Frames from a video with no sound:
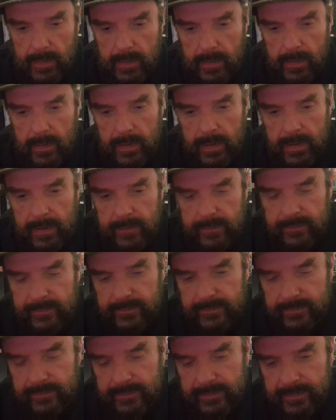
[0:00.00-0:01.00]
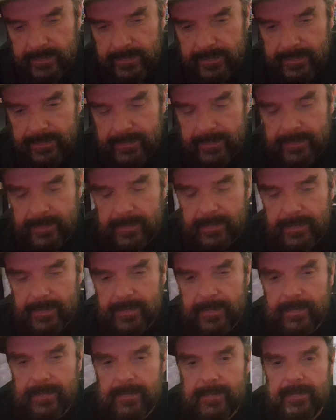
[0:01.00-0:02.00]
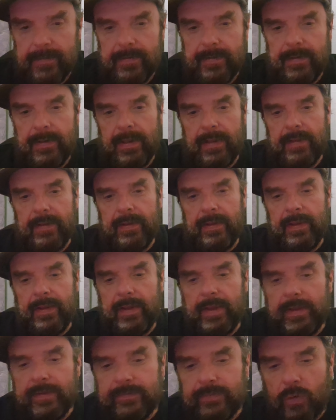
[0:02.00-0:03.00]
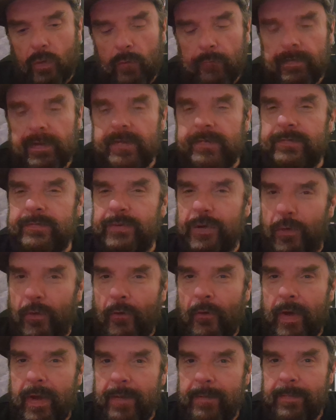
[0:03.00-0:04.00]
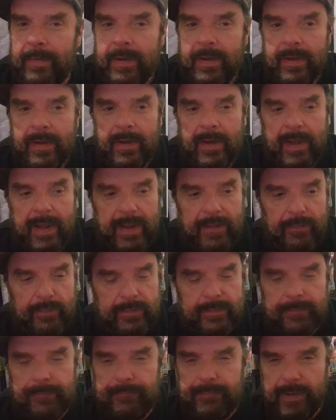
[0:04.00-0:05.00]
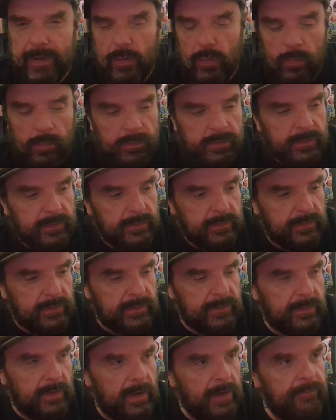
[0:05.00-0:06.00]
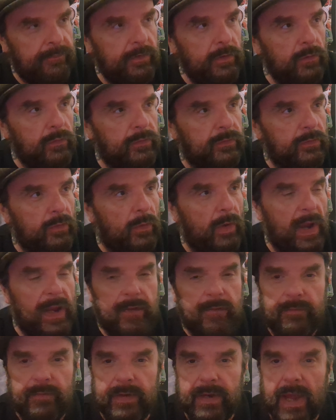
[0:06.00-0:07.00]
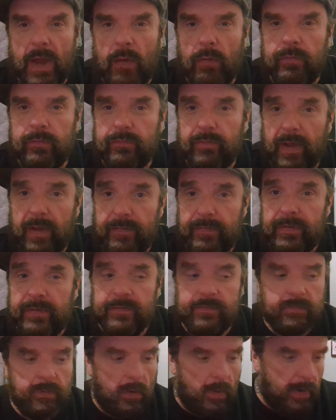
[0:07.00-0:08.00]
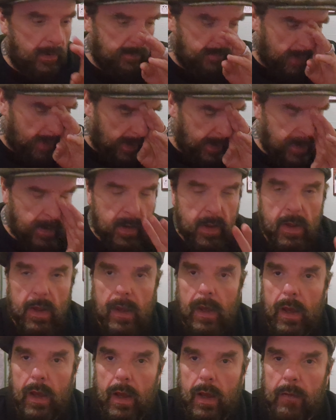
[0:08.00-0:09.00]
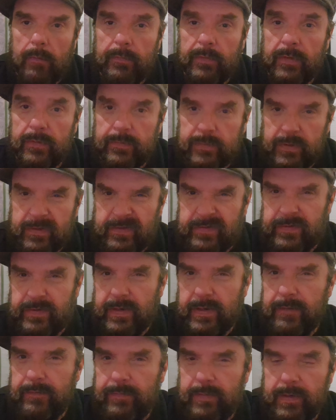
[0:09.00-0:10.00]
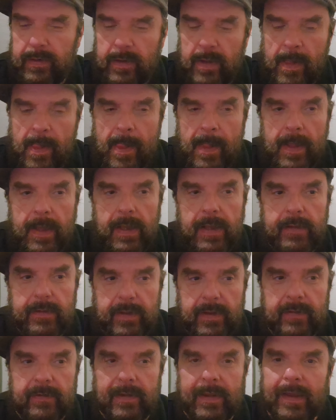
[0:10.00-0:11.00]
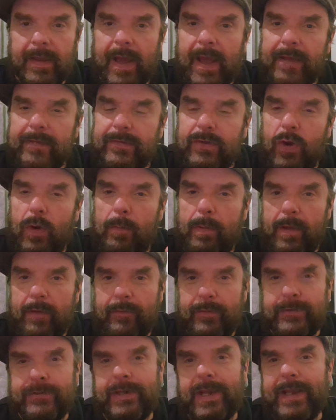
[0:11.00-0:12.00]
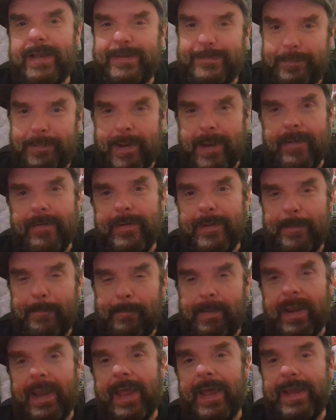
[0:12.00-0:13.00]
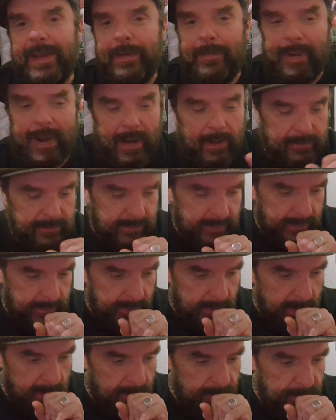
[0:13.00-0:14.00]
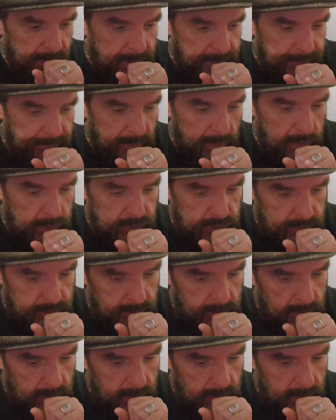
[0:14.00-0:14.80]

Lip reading: it's of its time. It was filmed just like, if you saw anything else around this time, like the TV, it has got a bit of a Shakespearean play about it, this version.